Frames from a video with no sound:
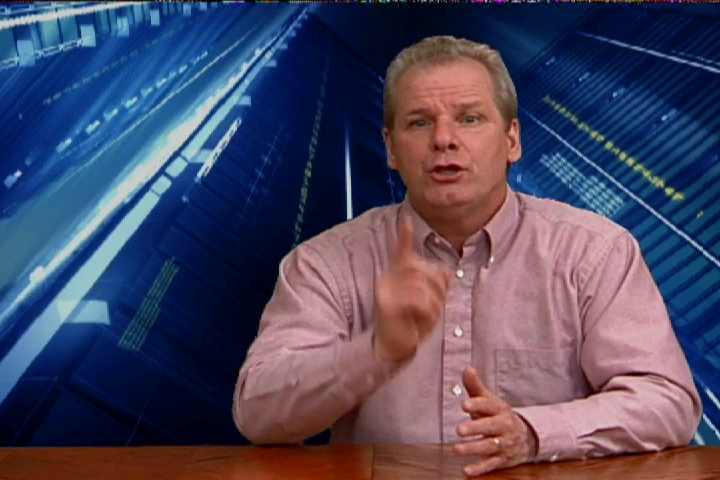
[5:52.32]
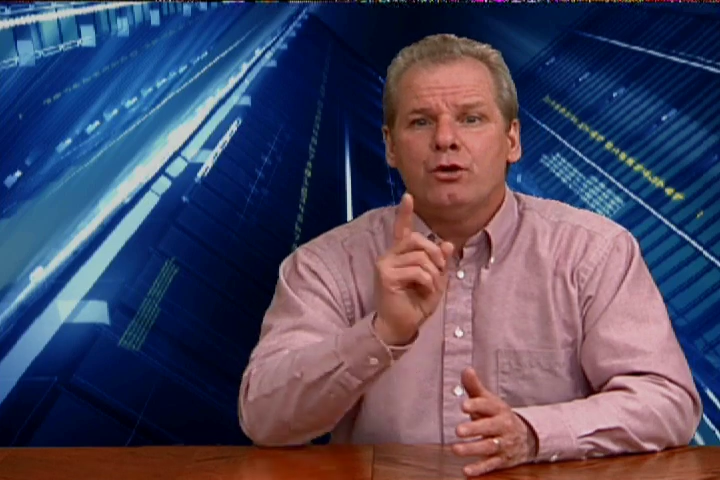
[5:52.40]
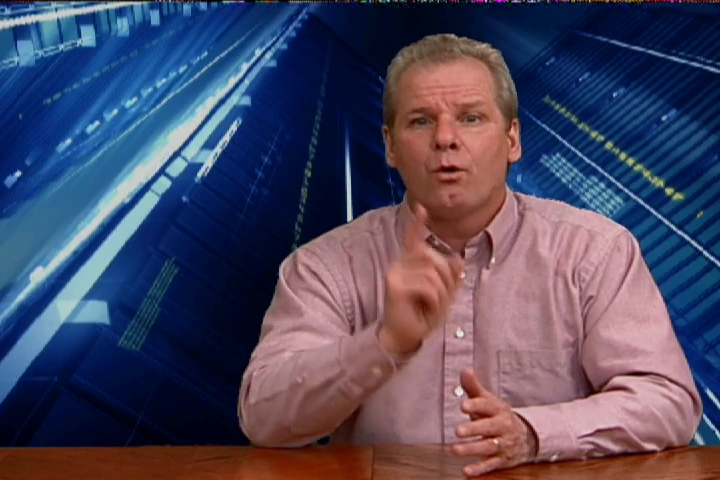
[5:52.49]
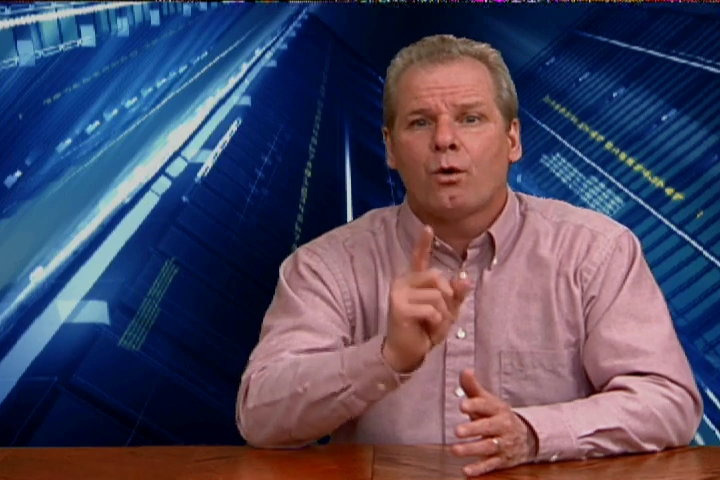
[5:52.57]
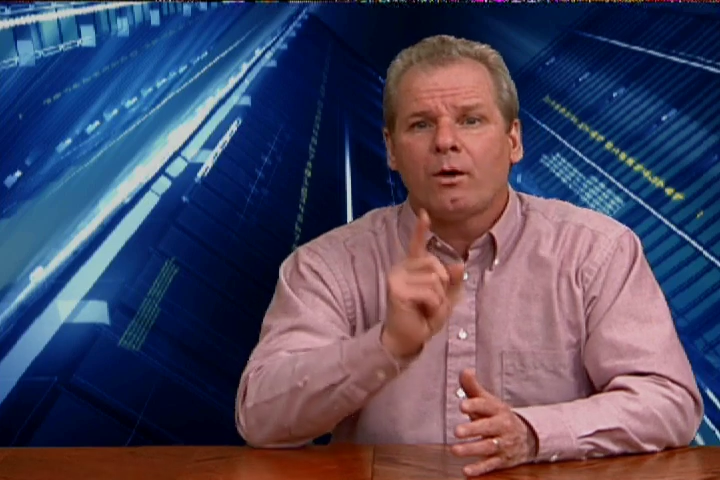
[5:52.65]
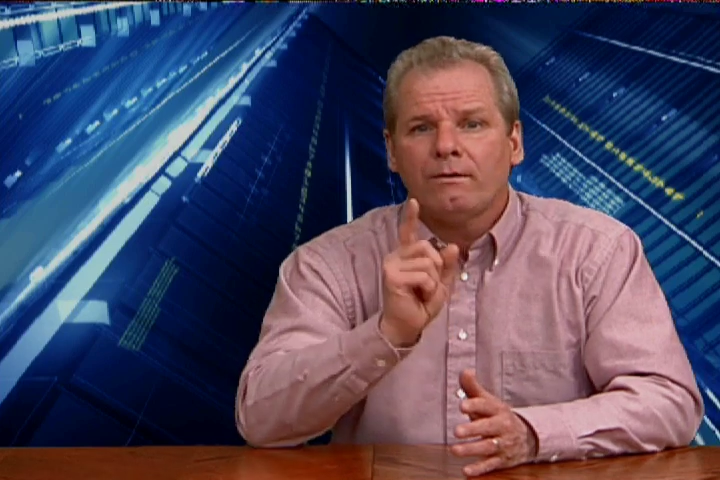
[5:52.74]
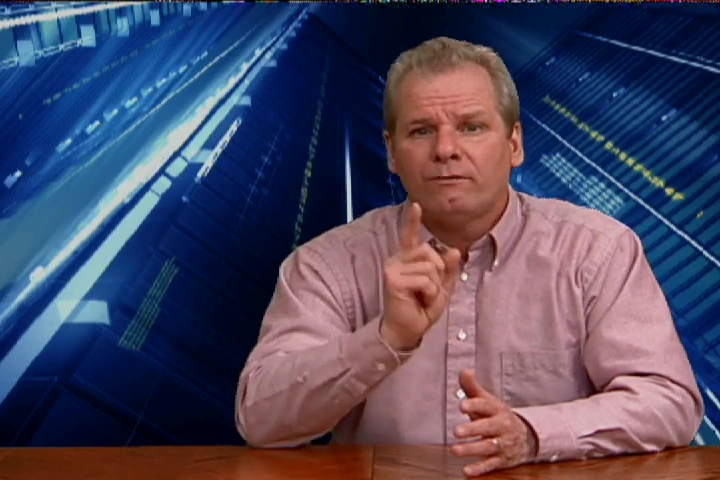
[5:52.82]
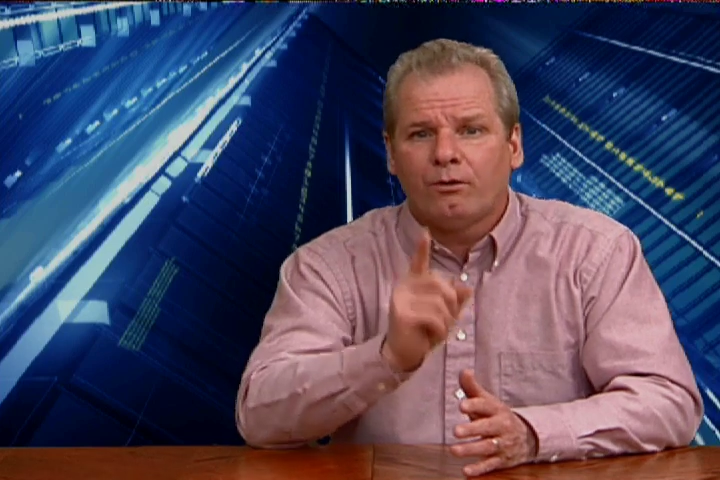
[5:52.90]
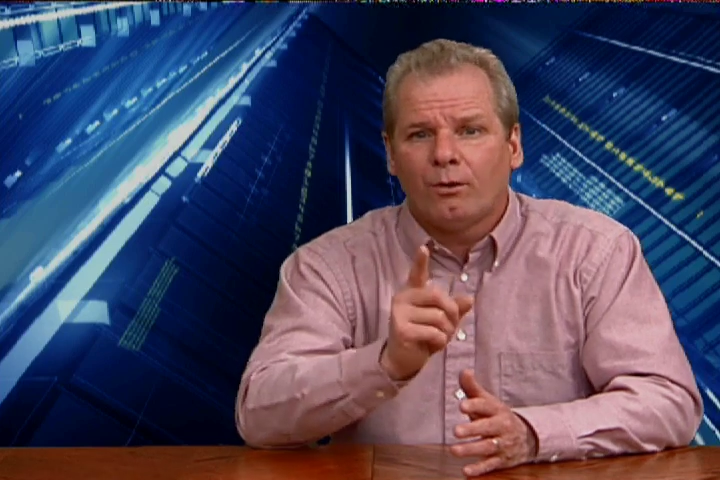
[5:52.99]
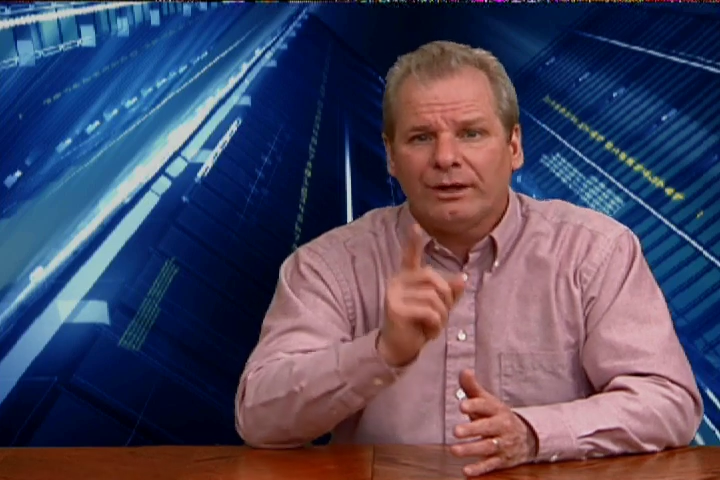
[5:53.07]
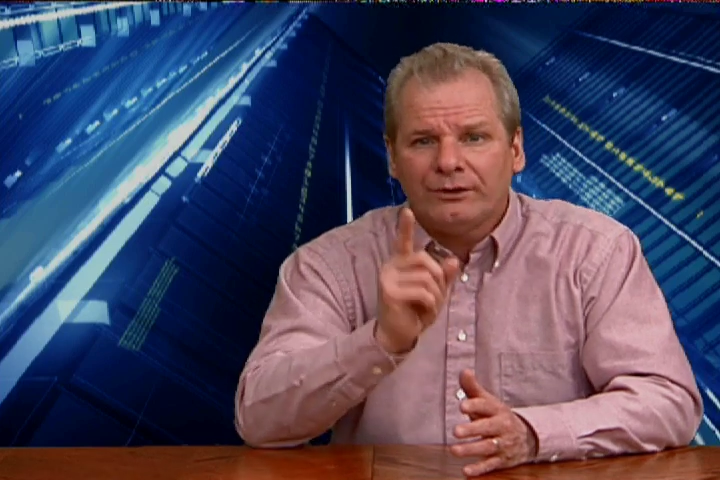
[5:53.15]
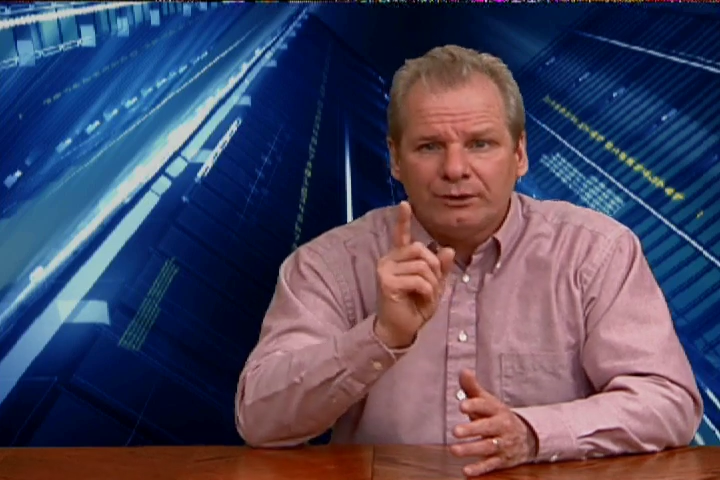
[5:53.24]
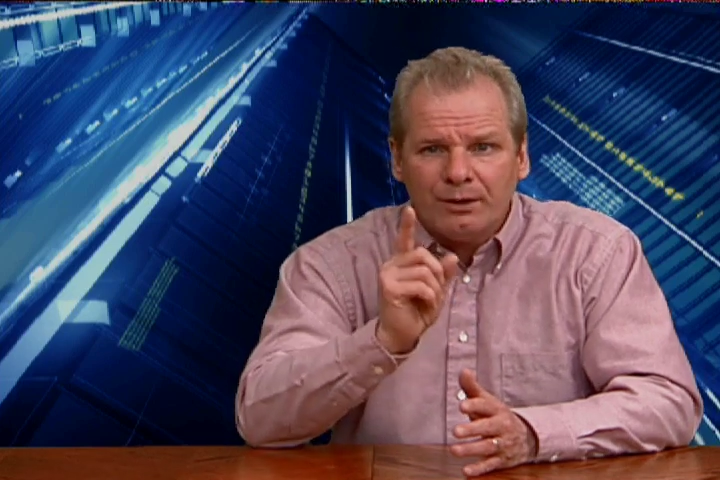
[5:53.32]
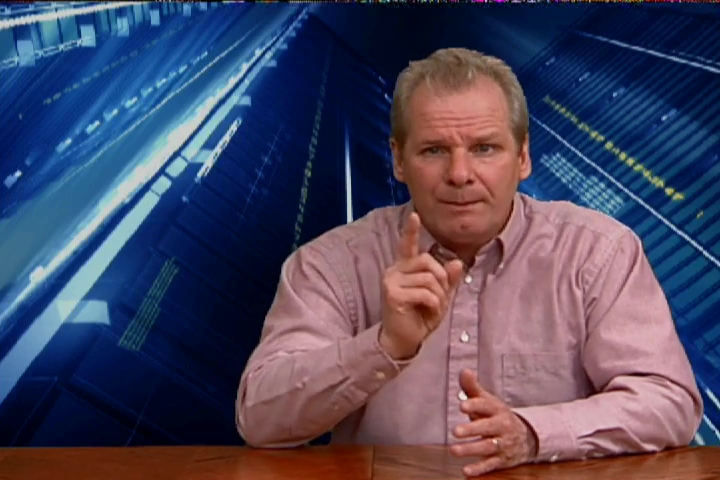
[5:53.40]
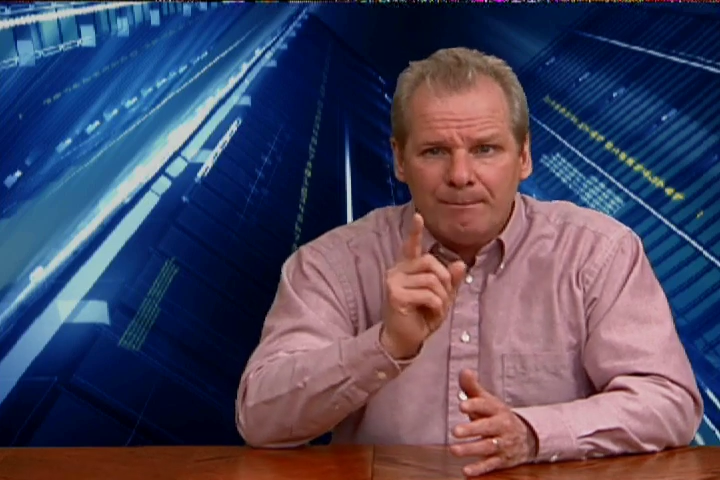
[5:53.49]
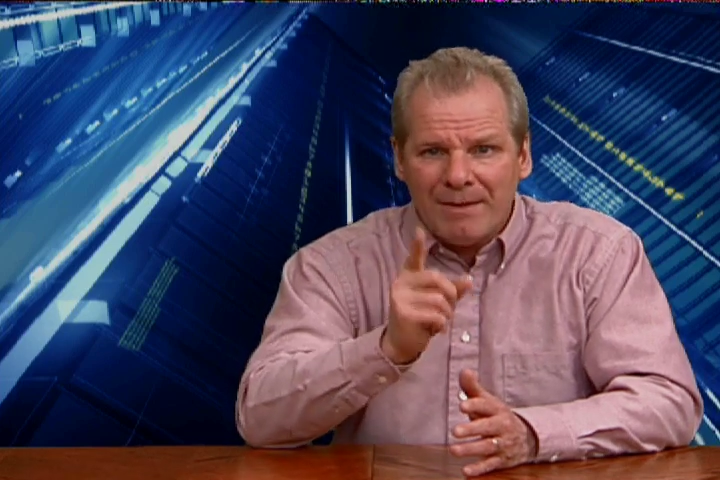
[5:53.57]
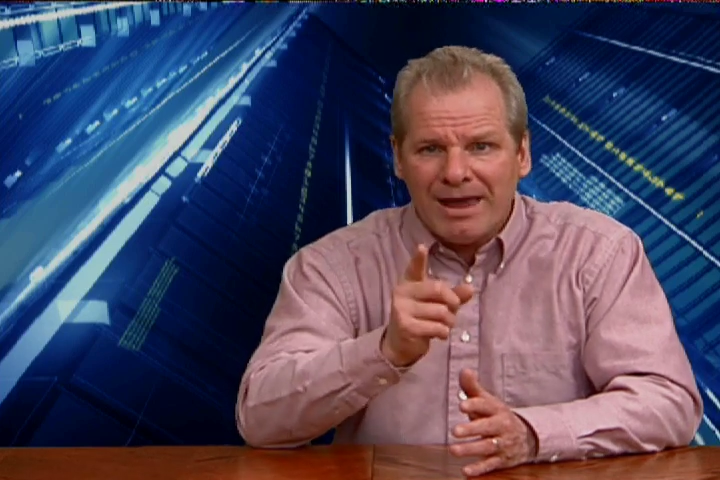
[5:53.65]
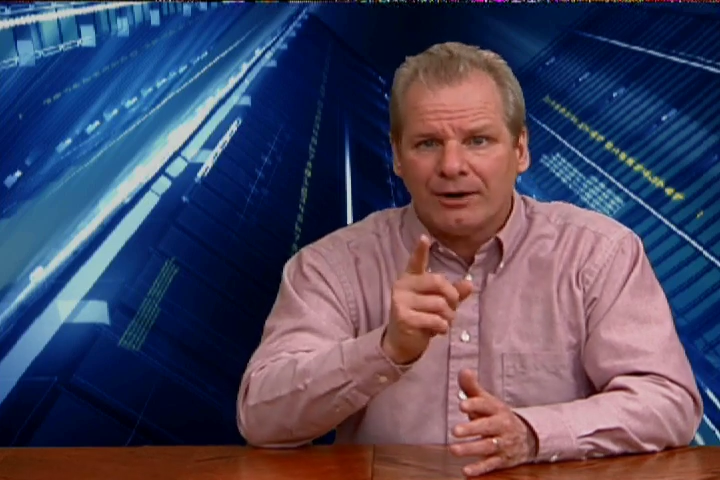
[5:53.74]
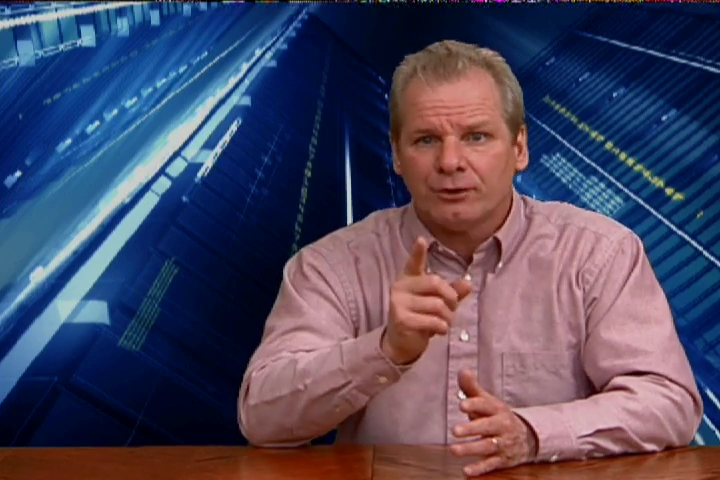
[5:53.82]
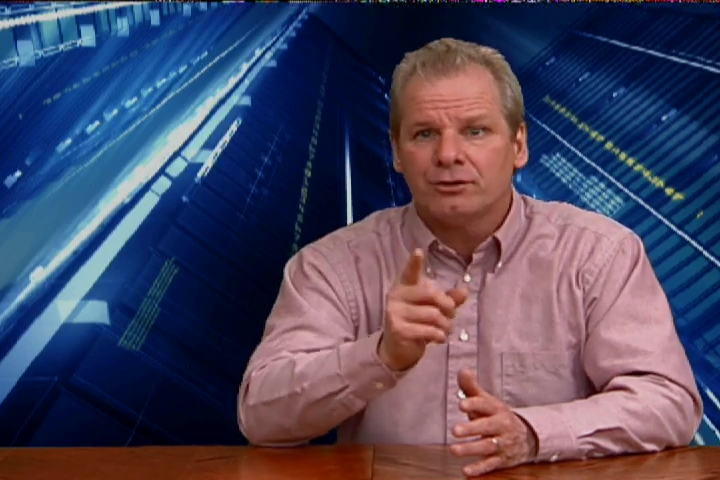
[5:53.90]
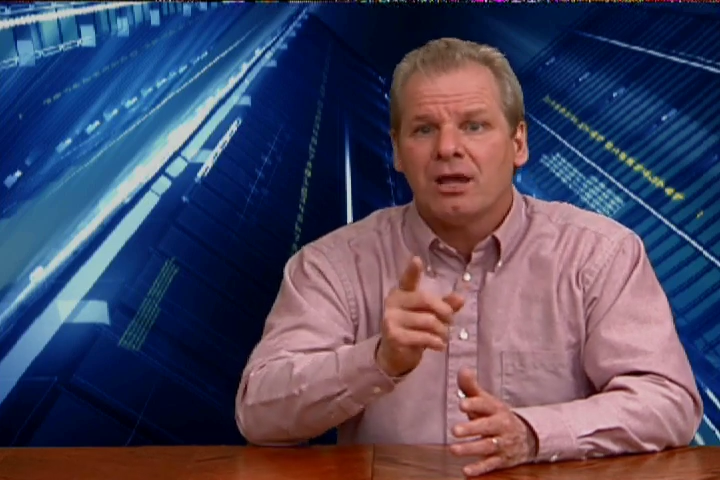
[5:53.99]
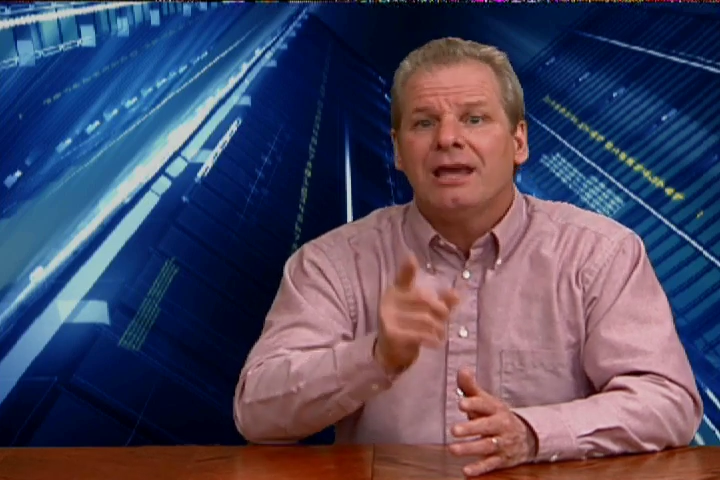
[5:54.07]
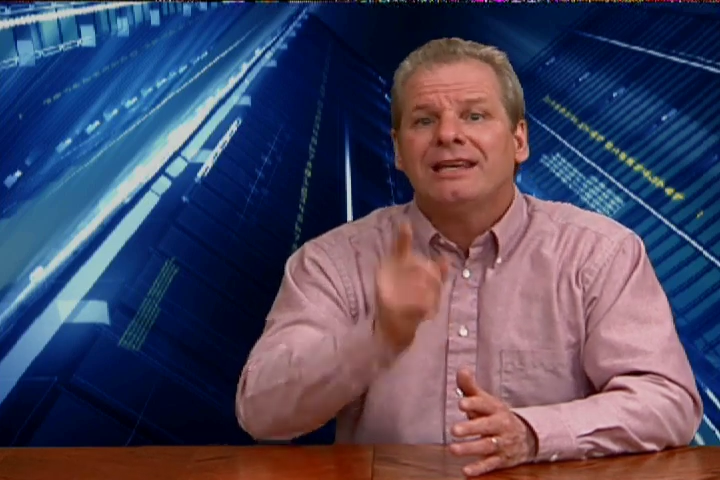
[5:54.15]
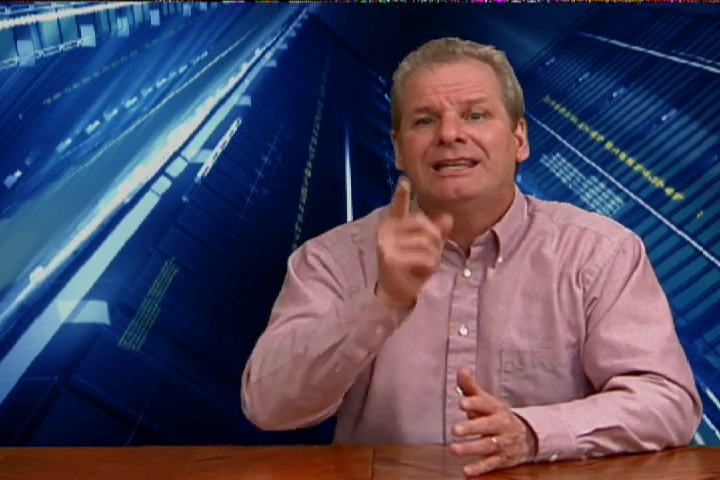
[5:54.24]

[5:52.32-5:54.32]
Your voice matters.